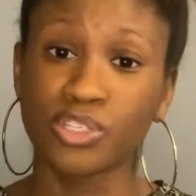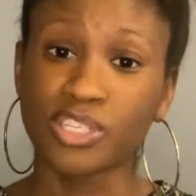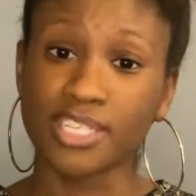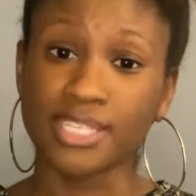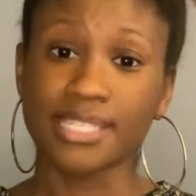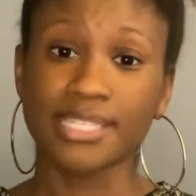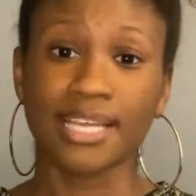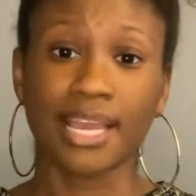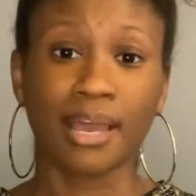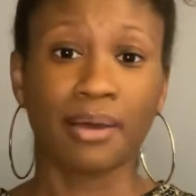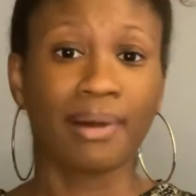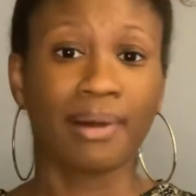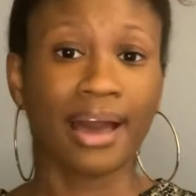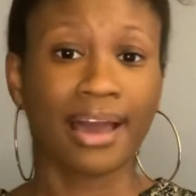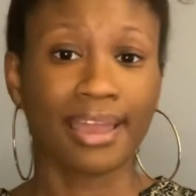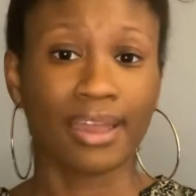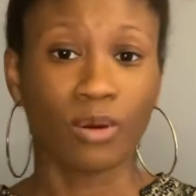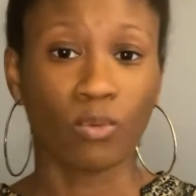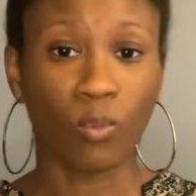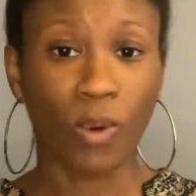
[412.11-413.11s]
Just stand by
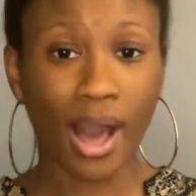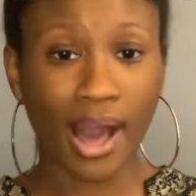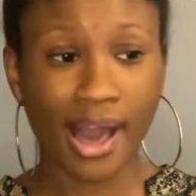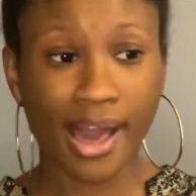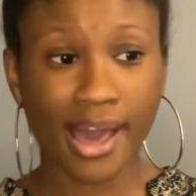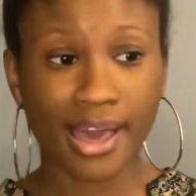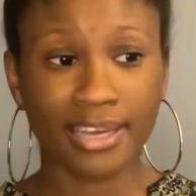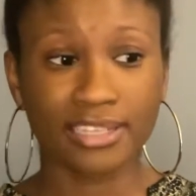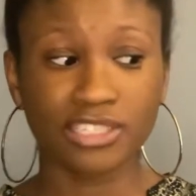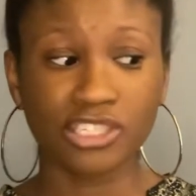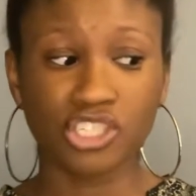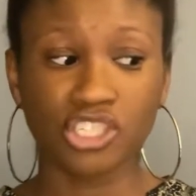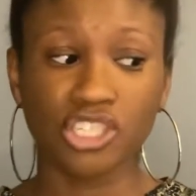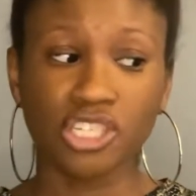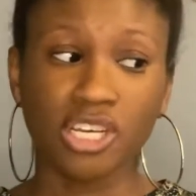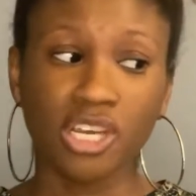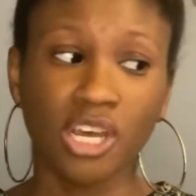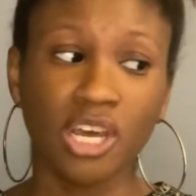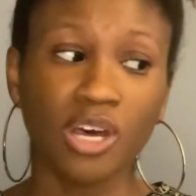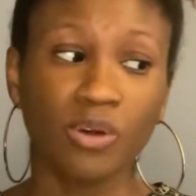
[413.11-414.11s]
and watch,
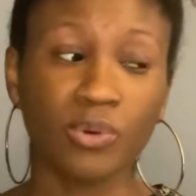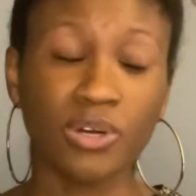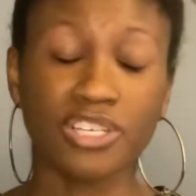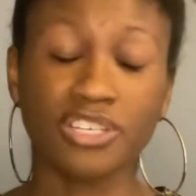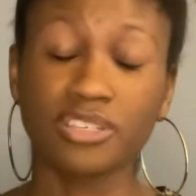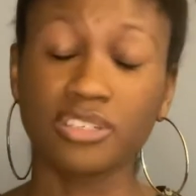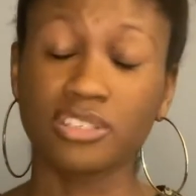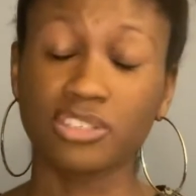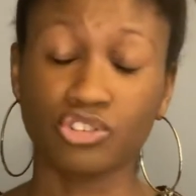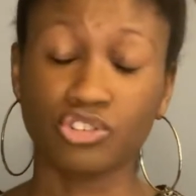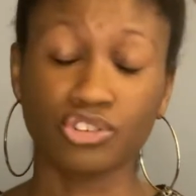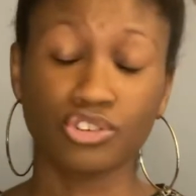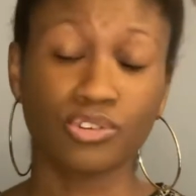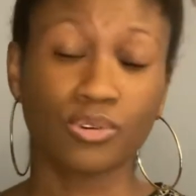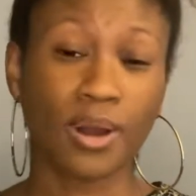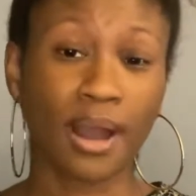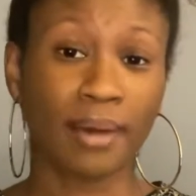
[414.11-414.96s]
which is true.